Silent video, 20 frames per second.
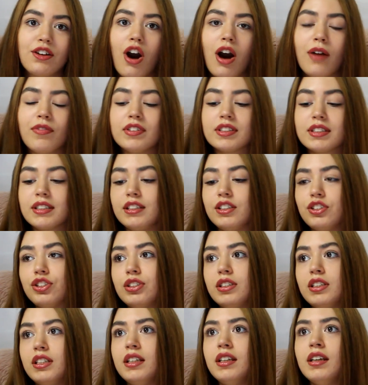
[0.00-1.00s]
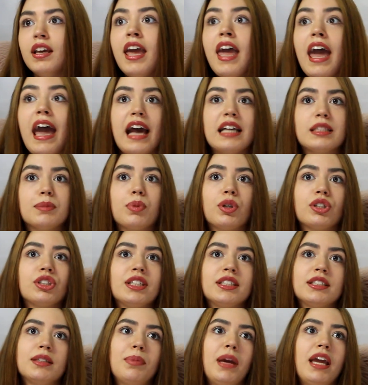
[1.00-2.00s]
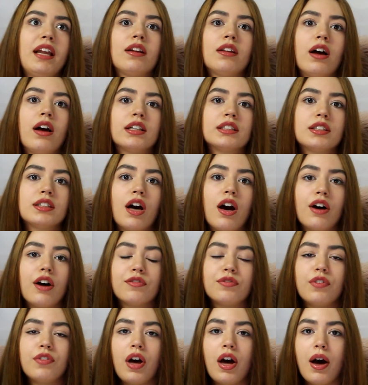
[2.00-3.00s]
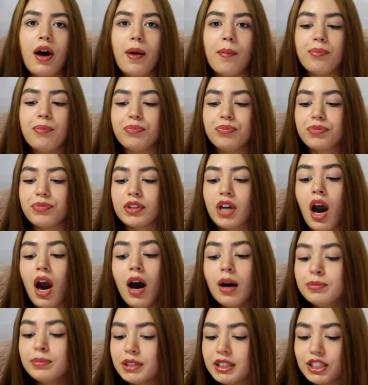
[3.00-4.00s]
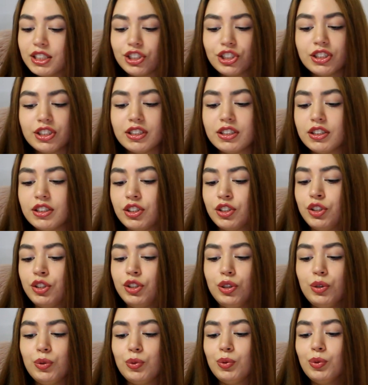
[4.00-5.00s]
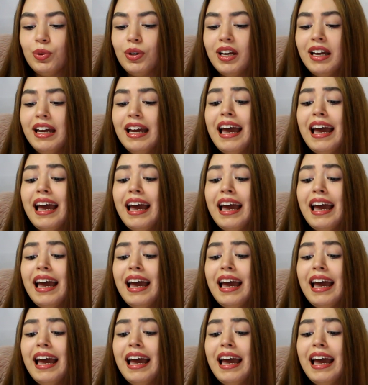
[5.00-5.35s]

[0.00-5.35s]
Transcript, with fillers: Obviously, she has participated in lots of um, competitions too.